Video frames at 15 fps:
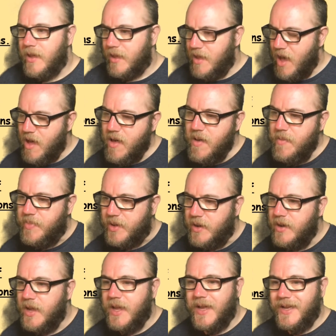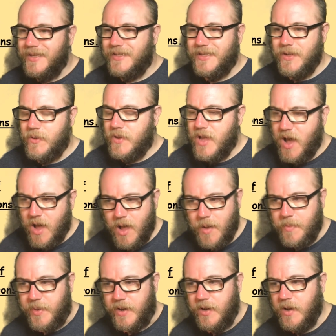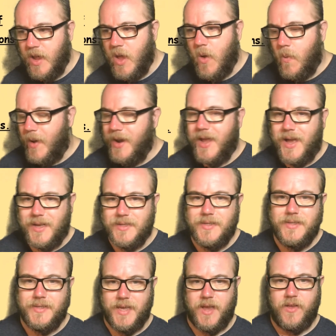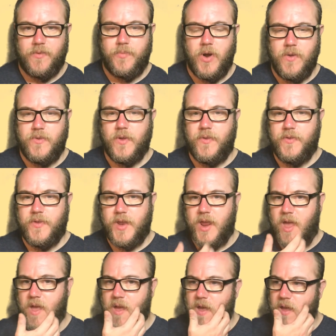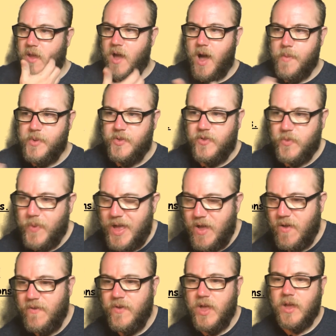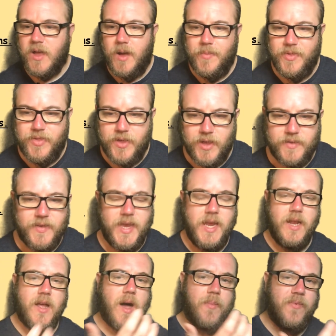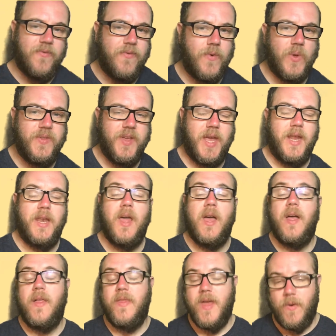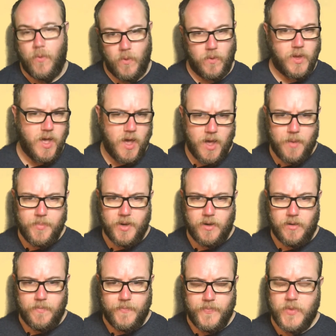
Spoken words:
Carbon is still carbon when it has 6 protons in it. Carbon-12, carbon-13, carbon-14, they're all carbon.